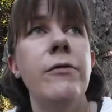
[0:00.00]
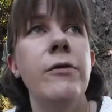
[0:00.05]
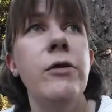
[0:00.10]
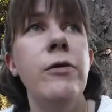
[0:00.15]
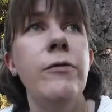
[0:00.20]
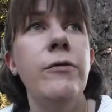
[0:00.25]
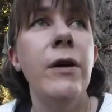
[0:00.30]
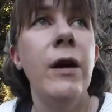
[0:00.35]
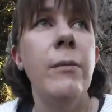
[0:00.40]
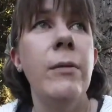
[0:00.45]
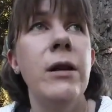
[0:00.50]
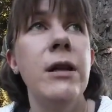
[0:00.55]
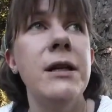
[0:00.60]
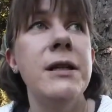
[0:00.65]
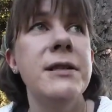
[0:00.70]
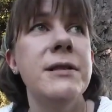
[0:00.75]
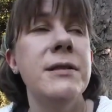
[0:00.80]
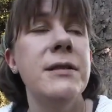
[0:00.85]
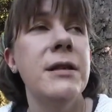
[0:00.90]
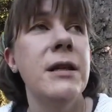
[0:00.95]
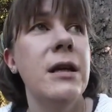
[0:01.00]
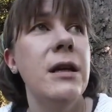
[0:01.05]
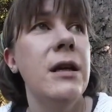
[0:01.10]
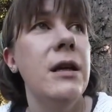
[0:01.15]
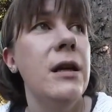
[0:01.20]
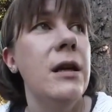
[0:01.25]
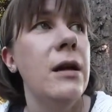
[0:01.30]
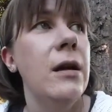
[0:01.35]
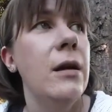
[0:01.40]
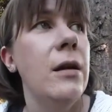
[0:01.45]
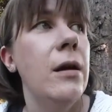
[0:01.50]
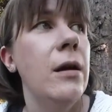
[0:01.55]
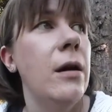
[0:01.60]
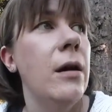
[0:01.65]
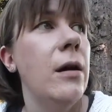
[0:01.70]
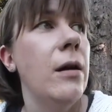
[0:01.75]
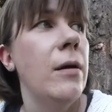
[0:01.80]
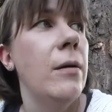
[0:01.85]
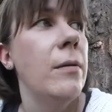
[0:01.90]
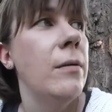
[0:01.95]
of new families
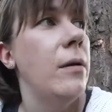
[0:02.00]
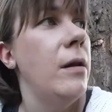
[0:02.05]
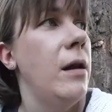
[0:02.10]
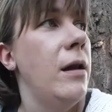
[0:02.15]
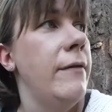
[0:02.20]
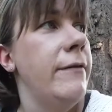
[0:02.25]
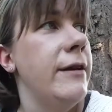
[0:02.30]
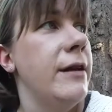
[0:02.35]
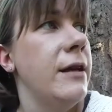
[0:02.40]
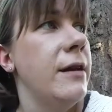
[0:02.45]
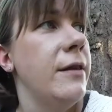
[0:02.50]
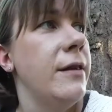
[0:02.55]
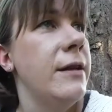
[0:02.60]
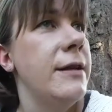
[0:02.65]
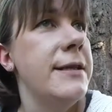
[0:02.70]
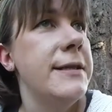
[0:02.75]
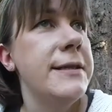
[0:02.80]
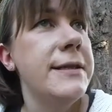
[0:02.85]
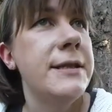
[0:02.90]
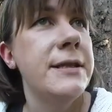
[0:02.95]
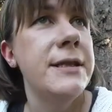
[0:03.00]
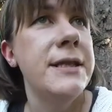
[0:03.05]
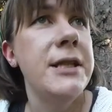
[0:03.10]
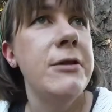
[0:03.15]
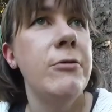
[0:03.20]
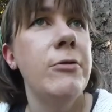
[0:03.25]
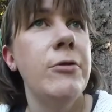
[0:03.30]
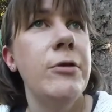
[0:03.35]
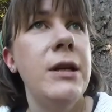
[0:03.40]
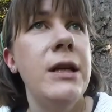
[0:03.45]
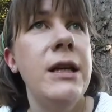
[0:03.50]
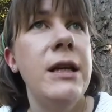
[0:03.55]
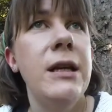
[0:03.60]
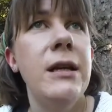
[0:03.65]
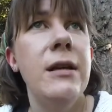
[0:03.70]
living in these zero